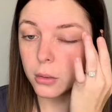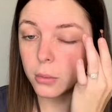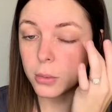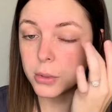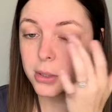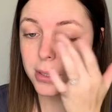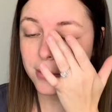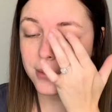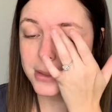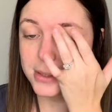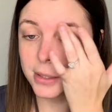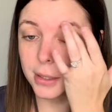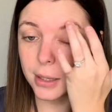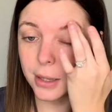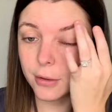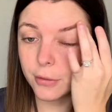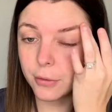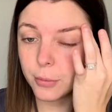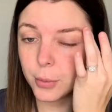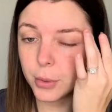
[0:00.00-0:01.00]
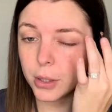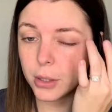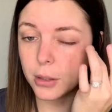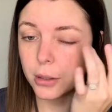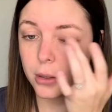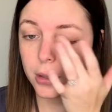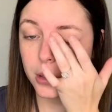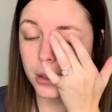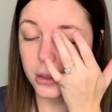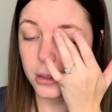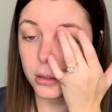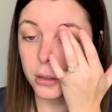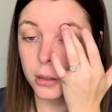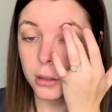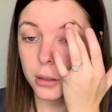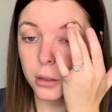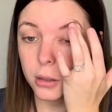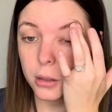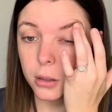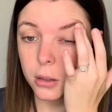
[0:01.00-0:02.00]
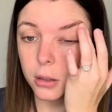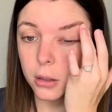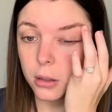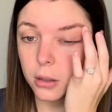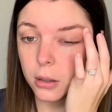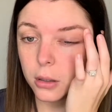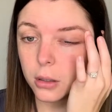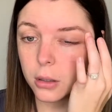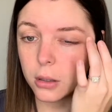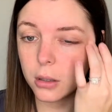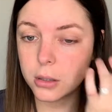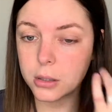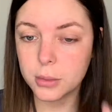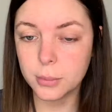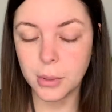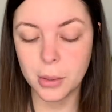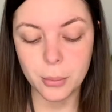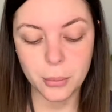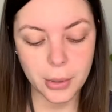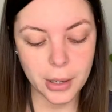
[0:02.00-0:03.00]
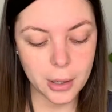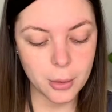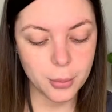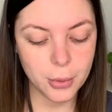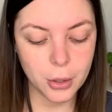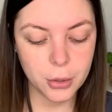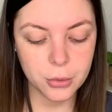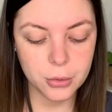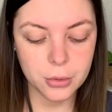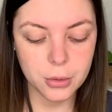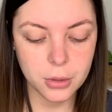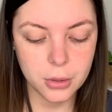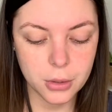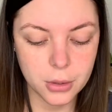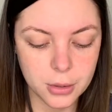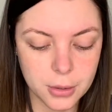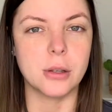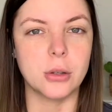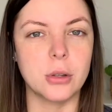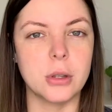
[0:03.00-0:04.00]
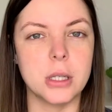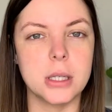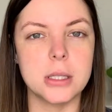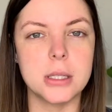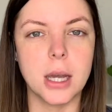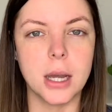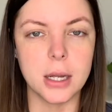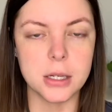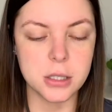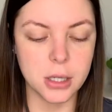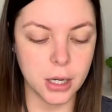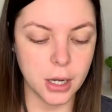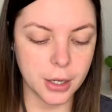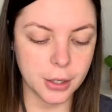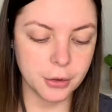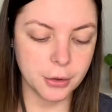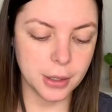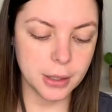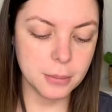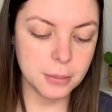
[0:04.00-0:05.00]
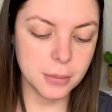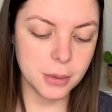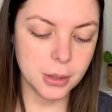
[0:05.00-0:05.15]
Bit of this left lip under my brow bone. So the Tatcha eye cream.